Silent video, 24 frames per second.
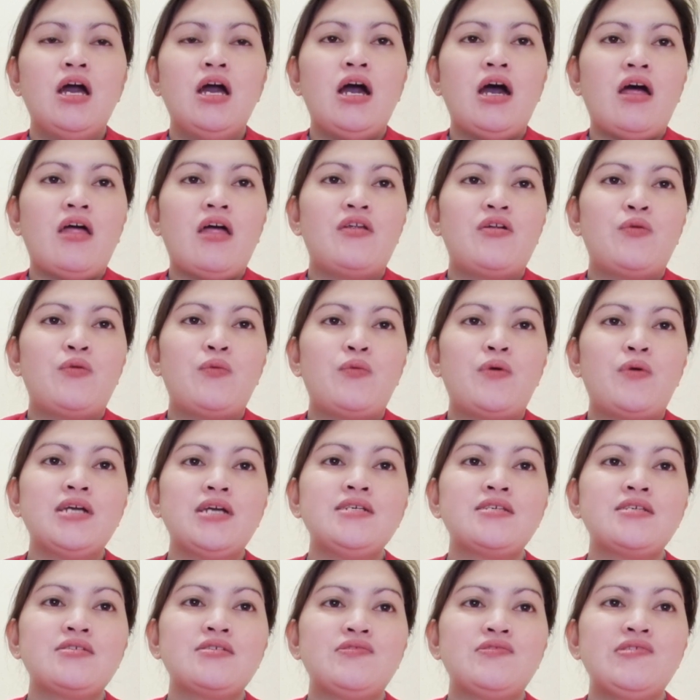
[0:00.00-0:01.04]

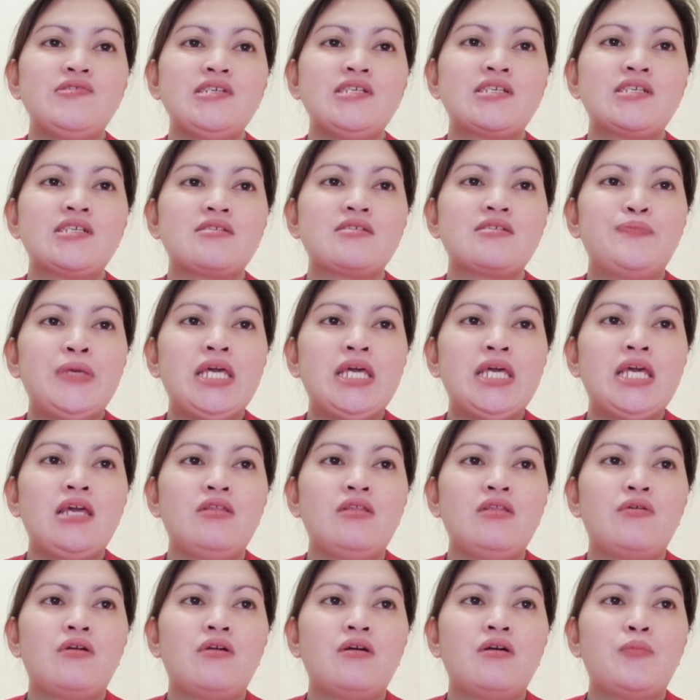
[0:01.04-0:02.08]
Otherwise, you risk picking
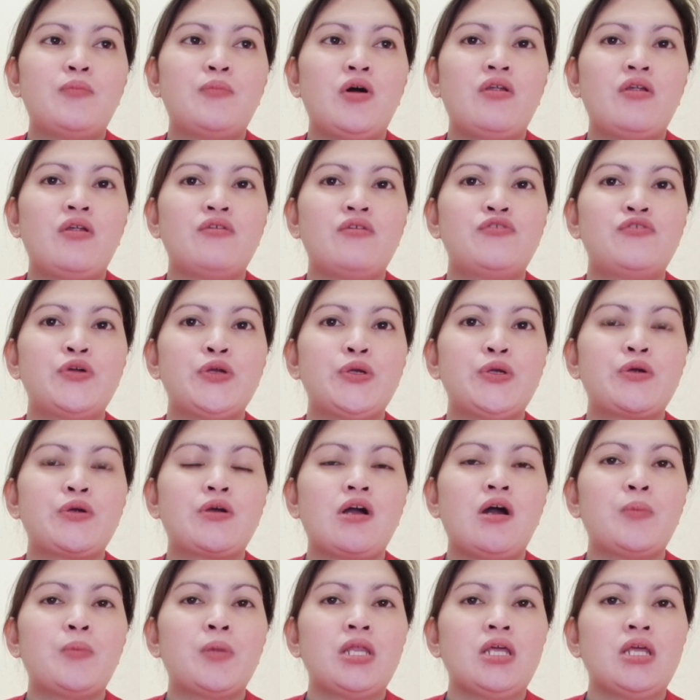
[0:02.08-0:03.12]
the wrong product for your
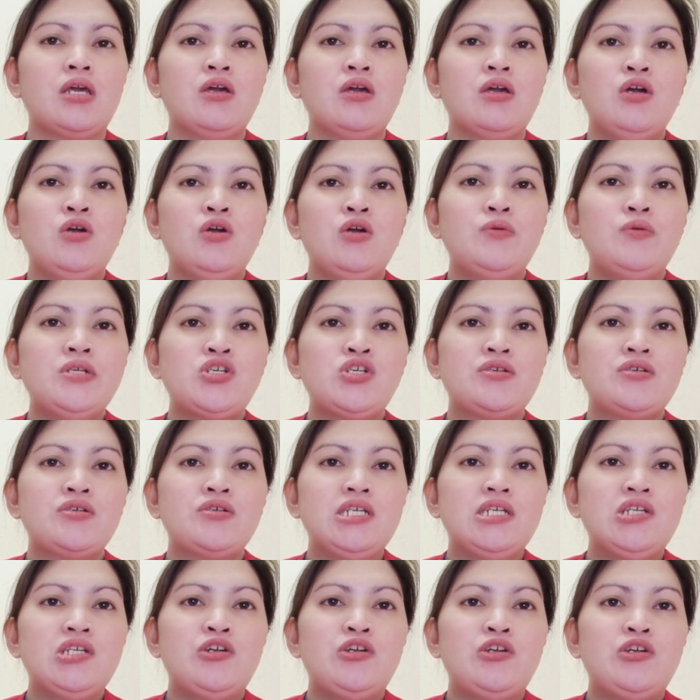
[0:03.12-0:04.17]
company, which could
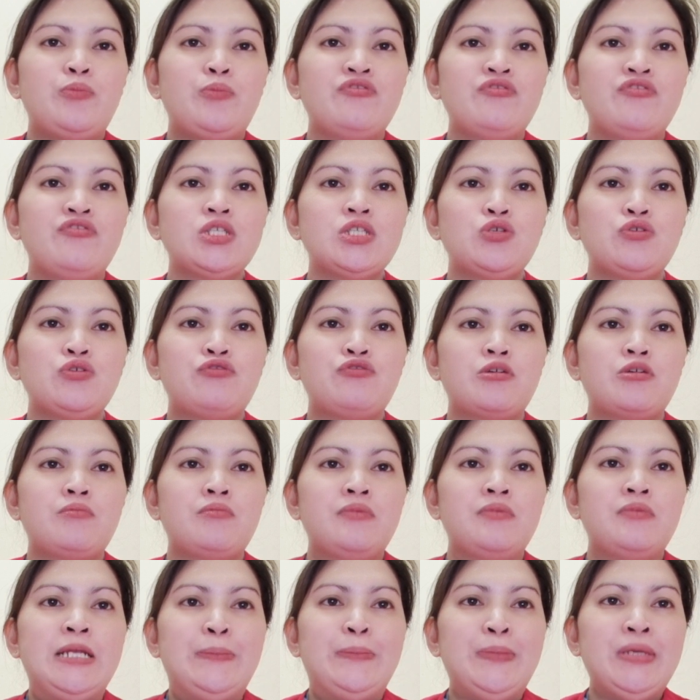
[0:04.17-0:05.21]
either prevent you from
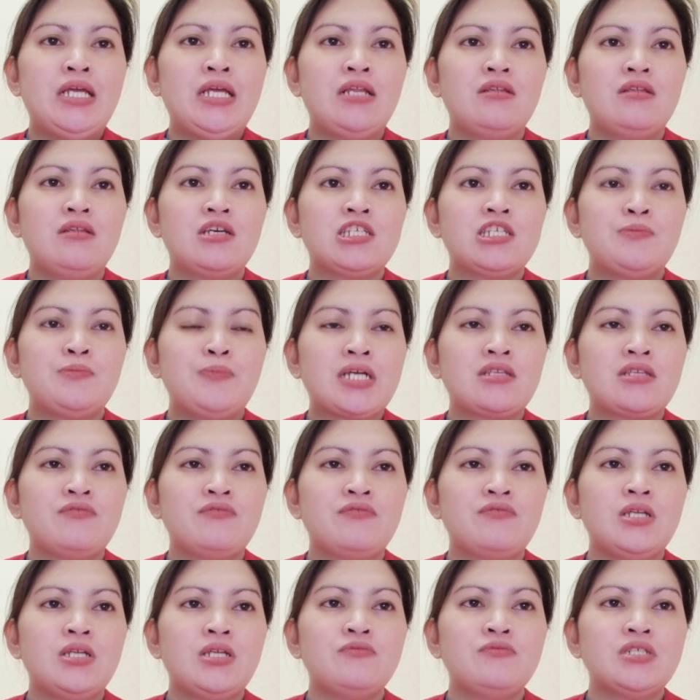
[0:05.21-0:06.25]
reaping the expected
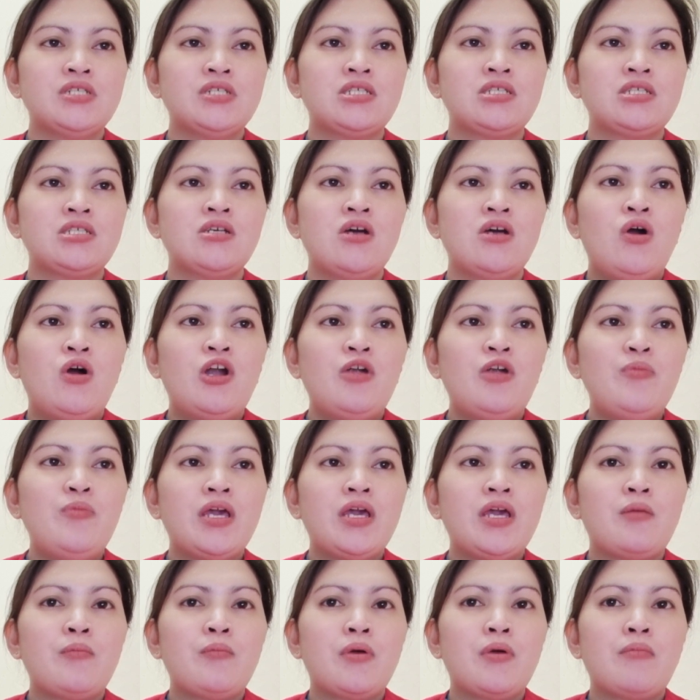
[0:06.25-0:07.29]
benefits or
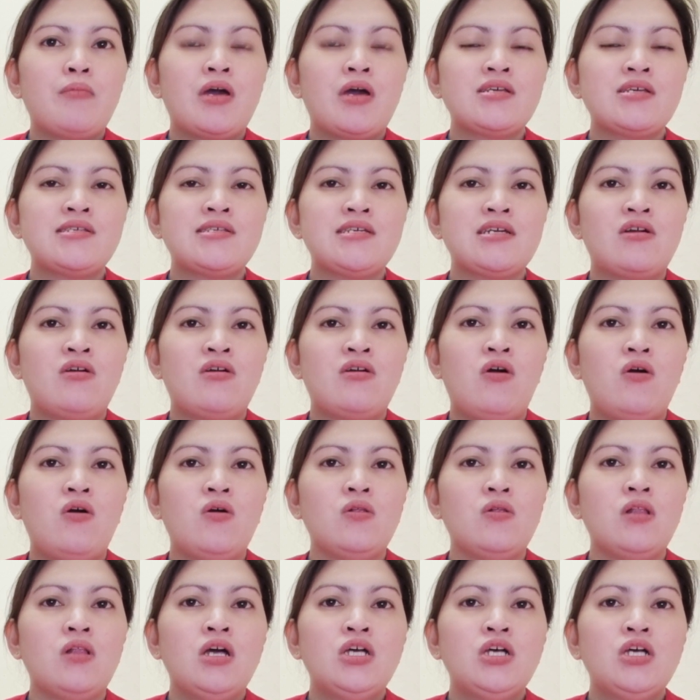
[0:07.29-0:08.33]
become a money
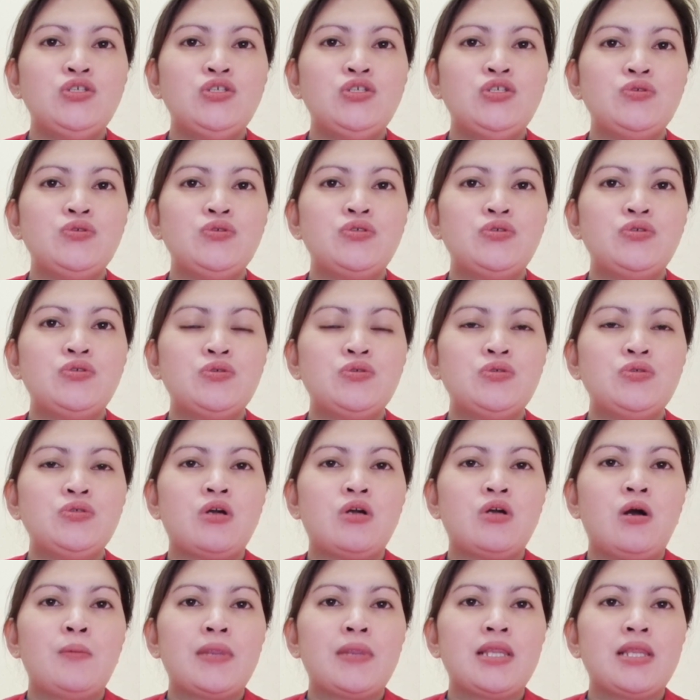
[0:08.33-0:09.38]
sinkhole due to
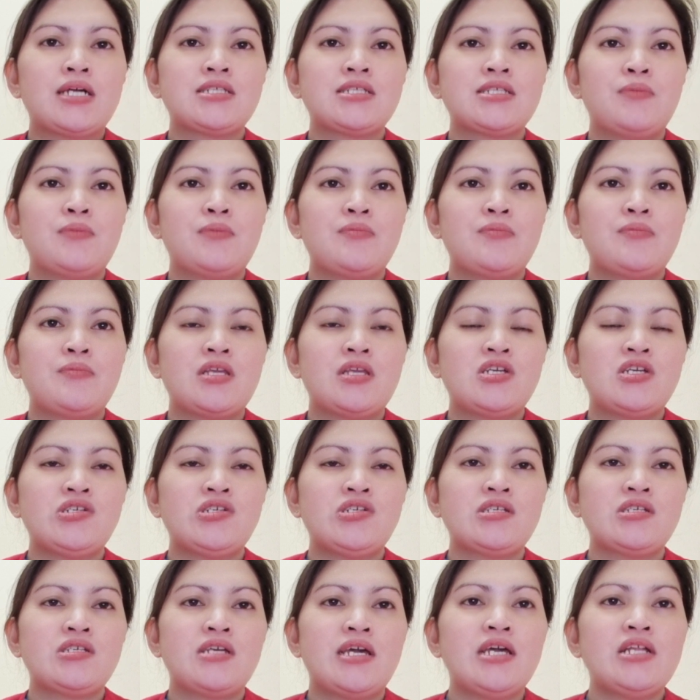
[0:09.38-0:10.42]
complex
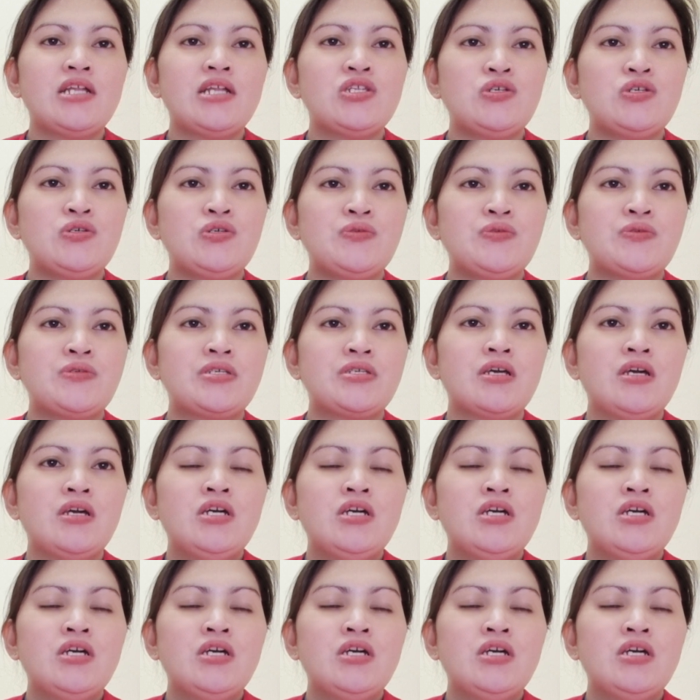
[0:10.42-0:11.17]
implementation and use.